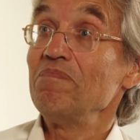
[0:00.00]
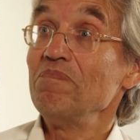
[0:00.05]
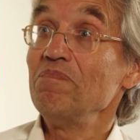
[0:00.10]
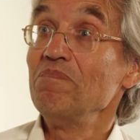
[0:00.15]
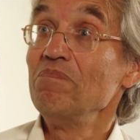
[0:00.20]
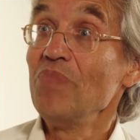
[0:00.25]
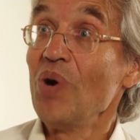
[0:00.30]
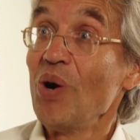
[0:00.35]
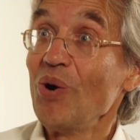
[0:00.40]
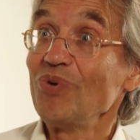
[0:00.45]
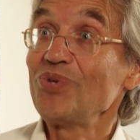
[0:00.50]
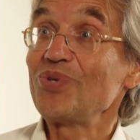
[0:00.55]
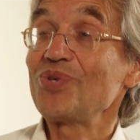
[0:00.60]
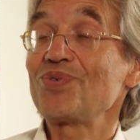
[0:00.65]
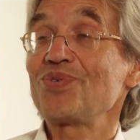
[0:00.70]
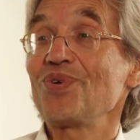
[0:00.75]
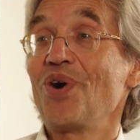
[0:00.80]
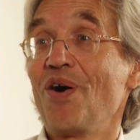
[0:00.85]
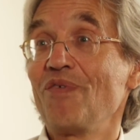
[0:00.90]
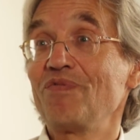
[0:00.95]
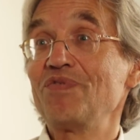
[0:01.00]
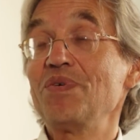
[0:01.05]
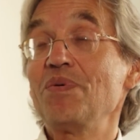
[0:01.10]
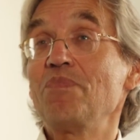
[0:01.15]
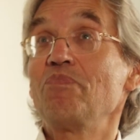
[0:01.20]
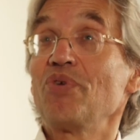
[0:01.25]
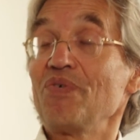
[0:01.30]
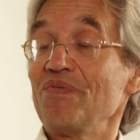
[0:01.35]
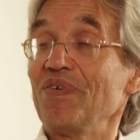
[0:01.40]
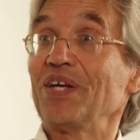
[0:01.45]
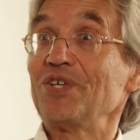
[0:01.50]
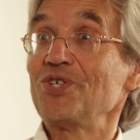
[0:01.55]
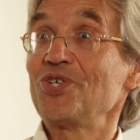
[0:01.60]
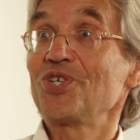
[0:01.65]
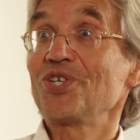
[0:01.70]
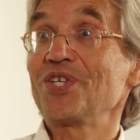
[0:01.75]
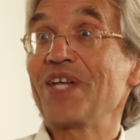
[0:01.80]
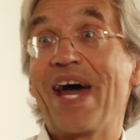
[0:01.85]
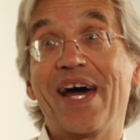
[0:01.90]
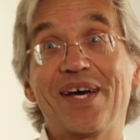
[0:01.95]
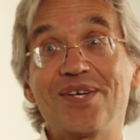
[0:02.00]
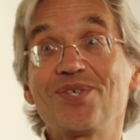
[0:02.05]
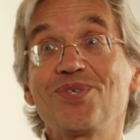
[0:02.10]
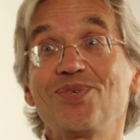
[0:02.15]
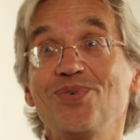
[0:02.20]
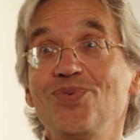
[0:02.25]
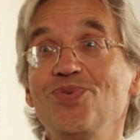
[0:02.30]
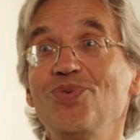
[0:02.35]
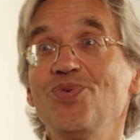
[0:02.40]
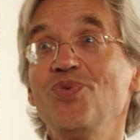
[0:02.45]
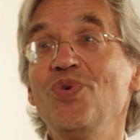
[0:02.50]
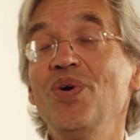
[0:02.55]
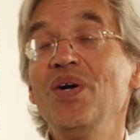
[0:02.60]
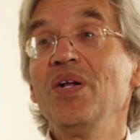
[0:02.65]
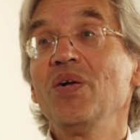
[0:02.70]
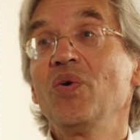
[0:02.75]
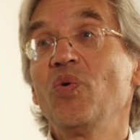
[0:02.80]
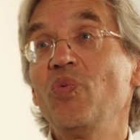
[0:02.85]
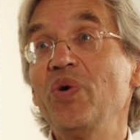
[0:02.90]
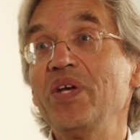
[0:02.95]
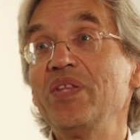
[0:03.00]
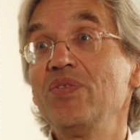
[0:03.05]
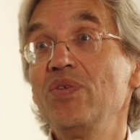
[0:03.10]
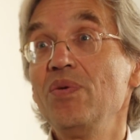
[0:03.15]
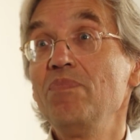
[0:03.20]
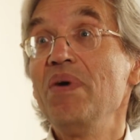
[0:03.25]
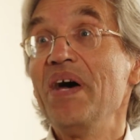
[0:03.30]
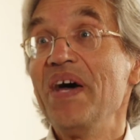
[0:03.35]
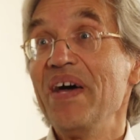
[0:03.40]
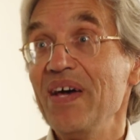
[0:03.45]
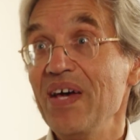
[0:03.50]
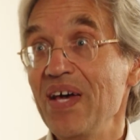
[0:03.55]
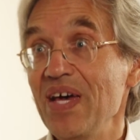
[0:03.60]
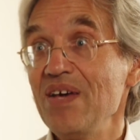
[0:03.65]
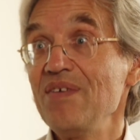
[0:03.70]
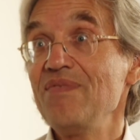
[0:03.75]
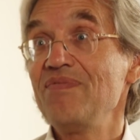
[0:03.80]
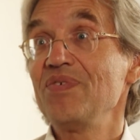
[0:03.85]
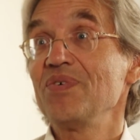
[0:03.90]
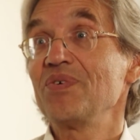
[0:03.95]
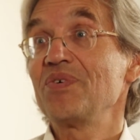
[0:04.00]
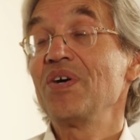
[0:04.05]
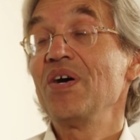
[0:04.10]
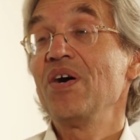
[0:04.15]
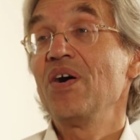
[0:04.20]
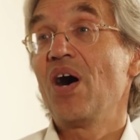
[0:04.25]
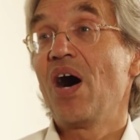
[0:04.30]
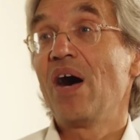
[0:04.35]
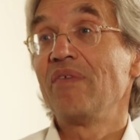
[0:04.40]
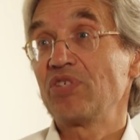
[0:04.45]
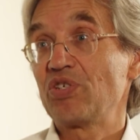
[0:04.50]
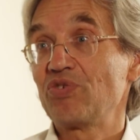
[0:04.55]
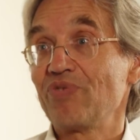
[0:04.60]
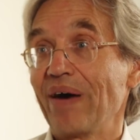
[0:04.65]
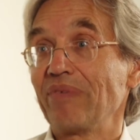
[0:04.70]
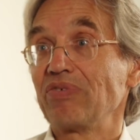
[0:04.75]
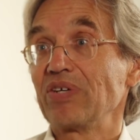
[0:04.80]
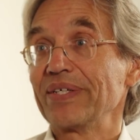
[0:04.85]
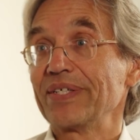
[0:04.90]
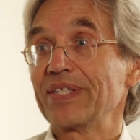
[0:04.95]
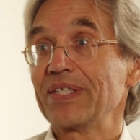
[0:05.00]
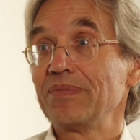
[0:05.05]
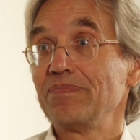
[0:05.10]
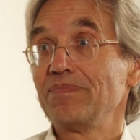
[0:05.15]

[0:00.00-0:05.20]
Most of the prevention has to do with the behavior of a traveler.